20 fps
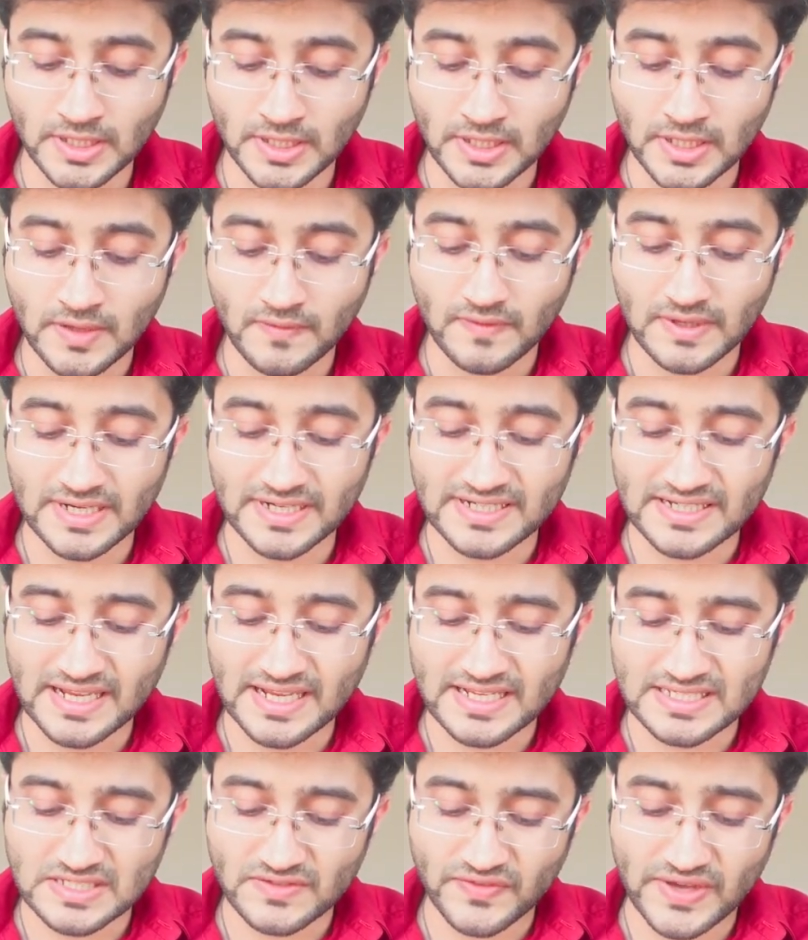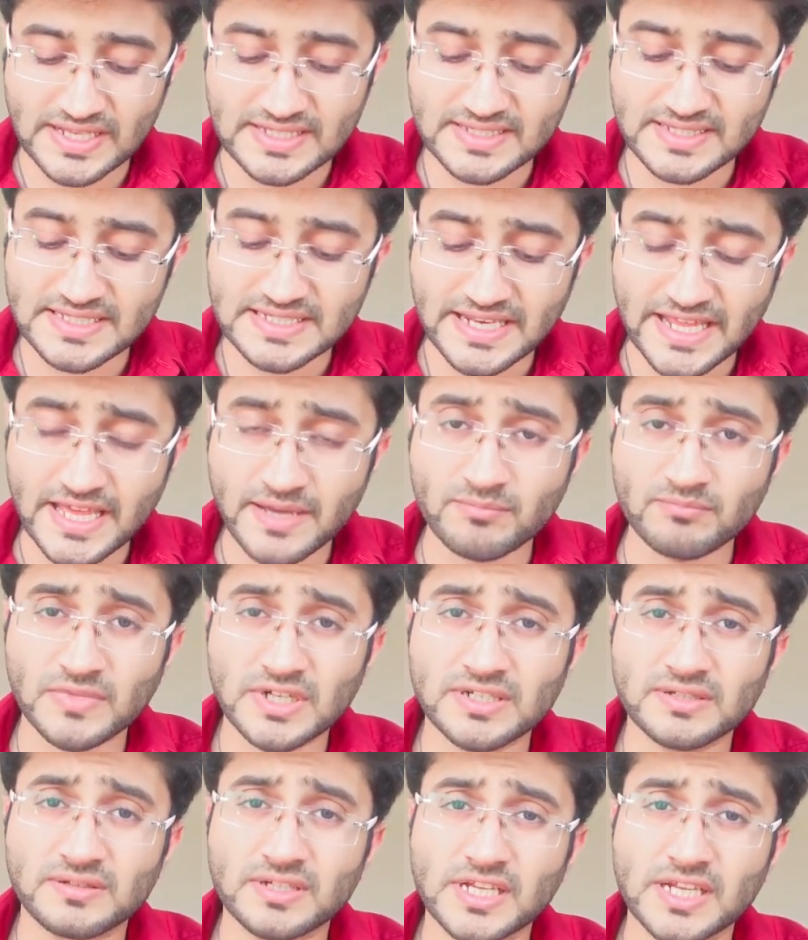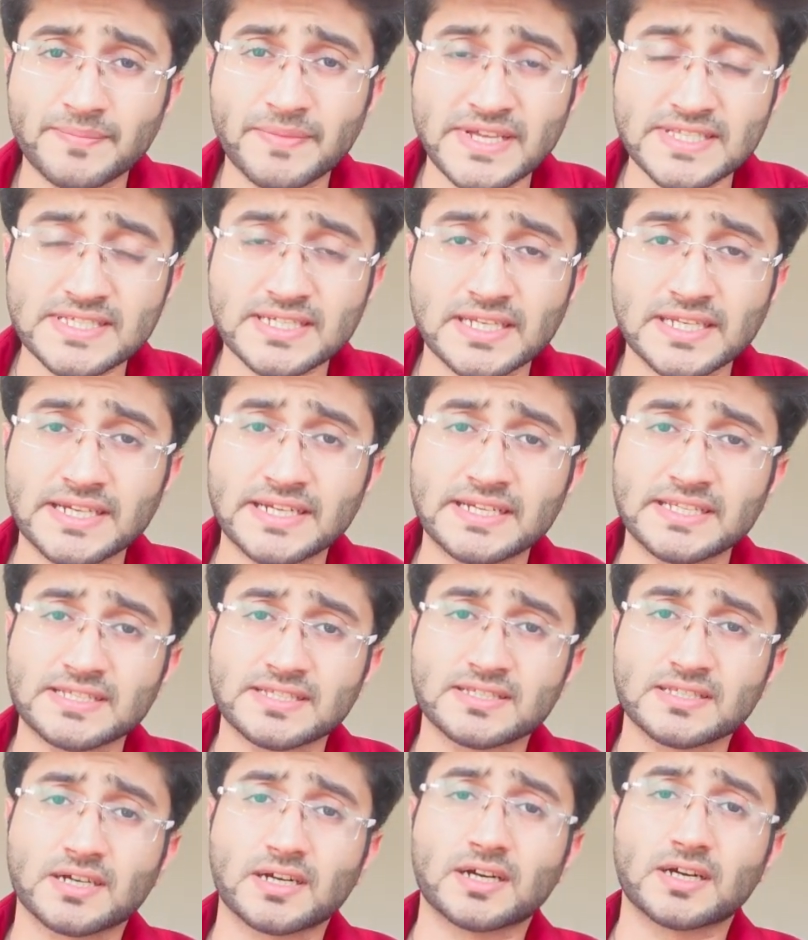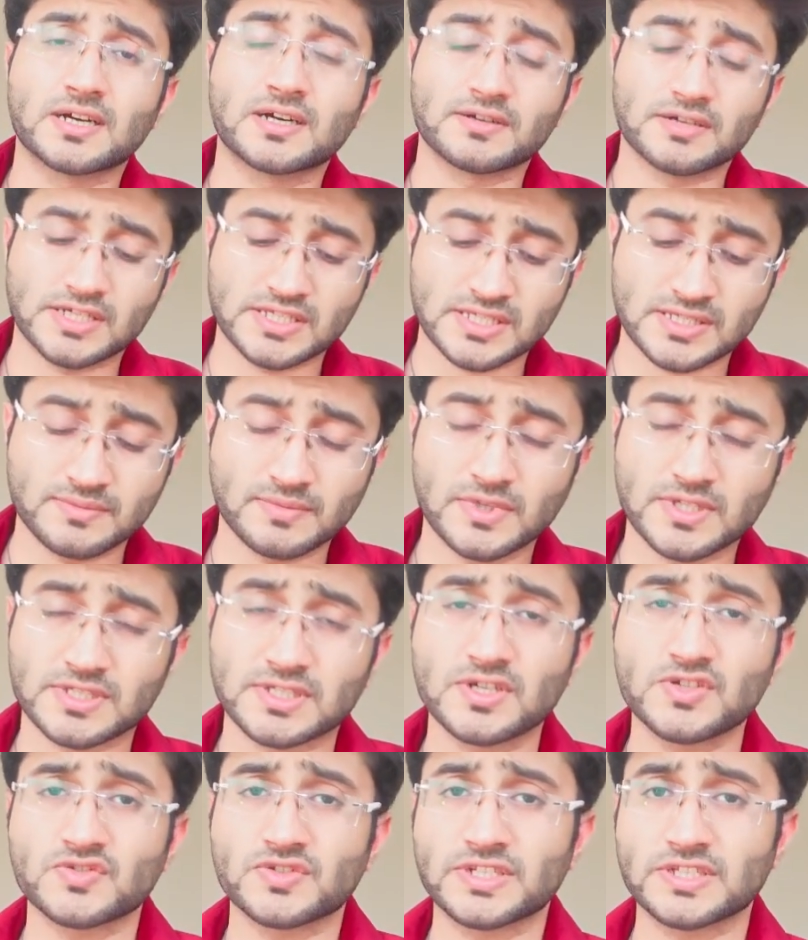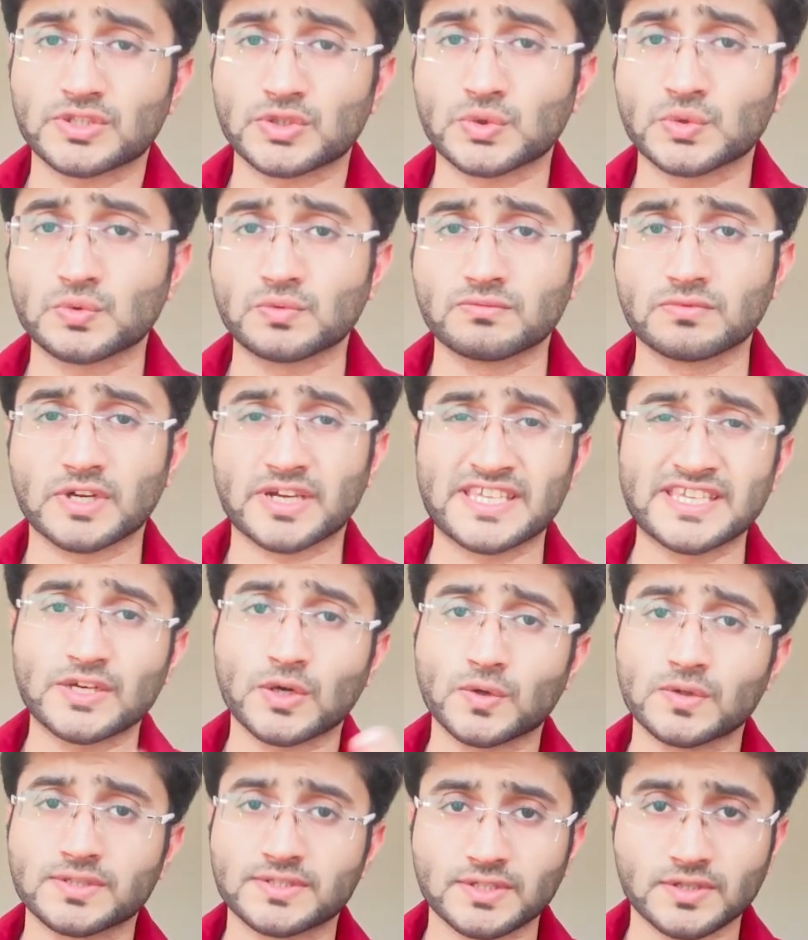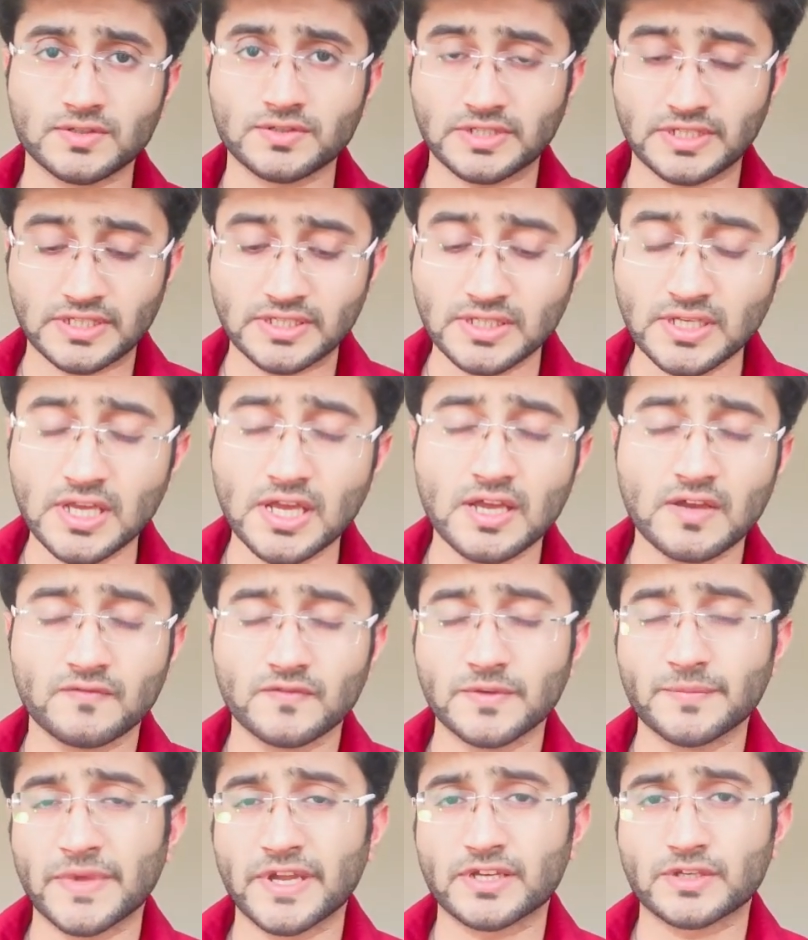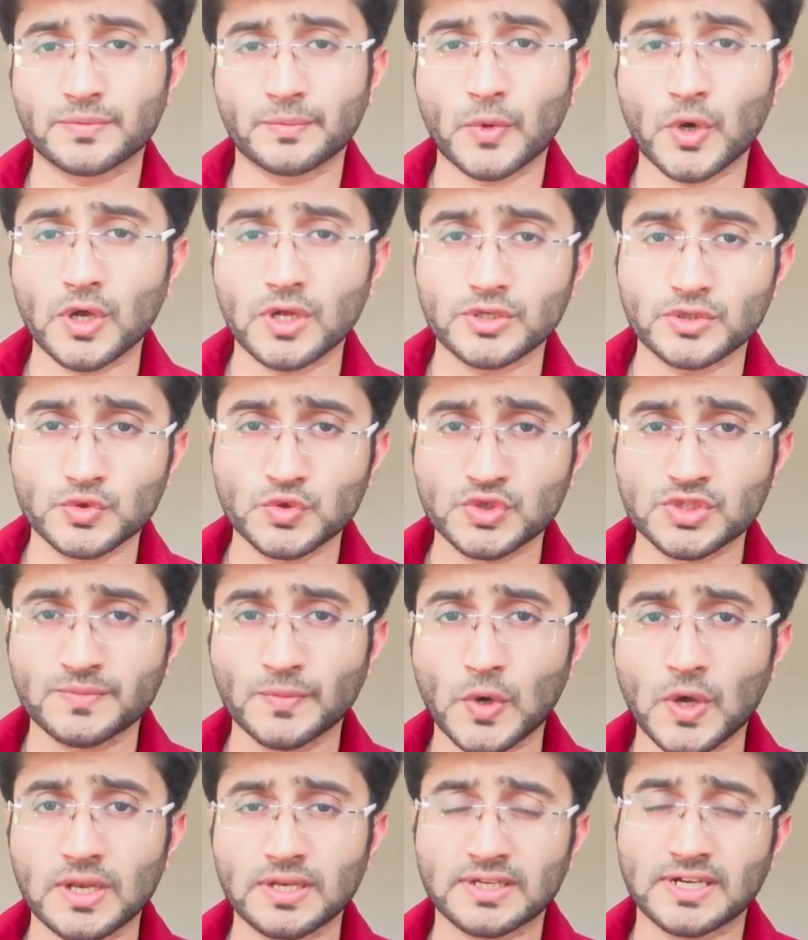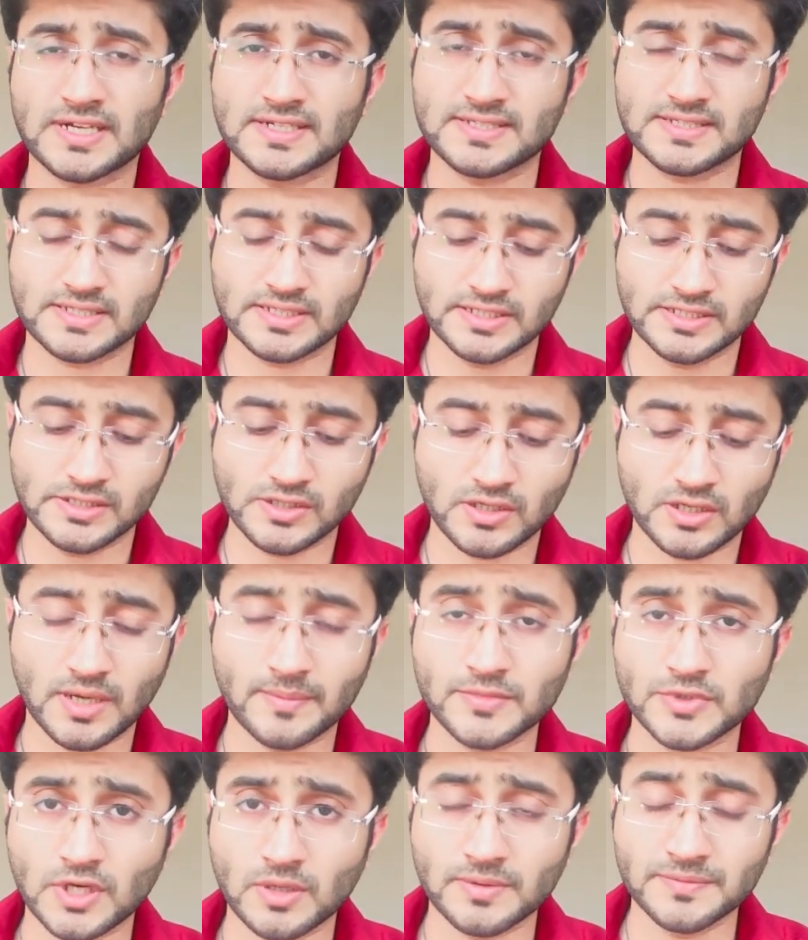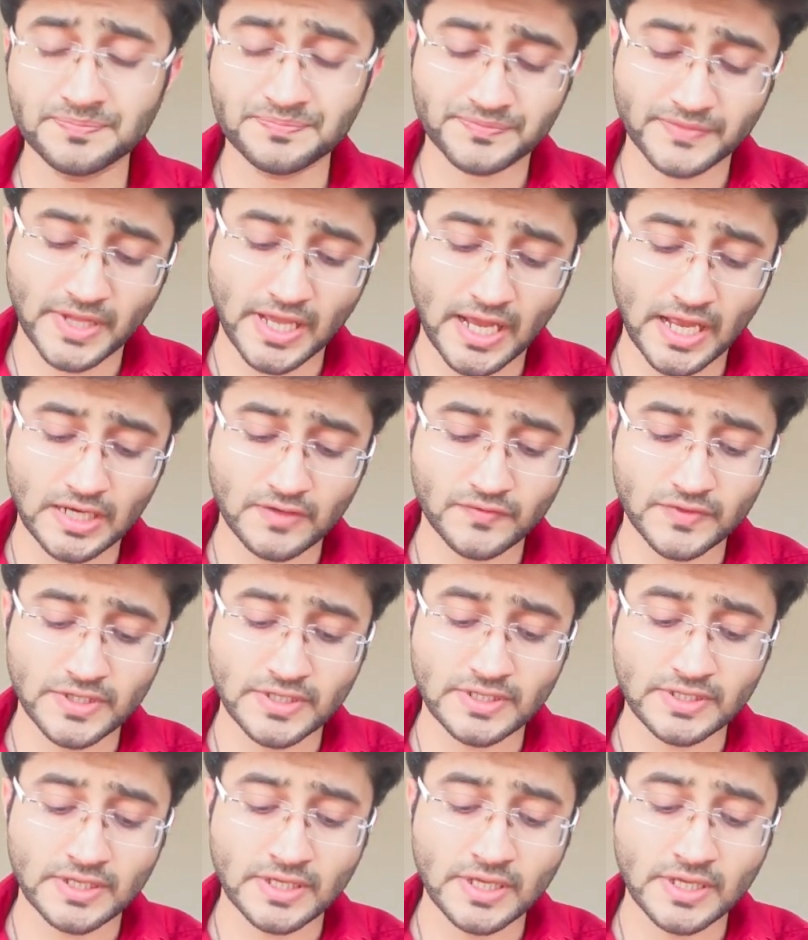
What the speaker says: Well, it has a fancy name, but it is a surgery through keyhole surgery. We make 2 small cuts in your abdomen and we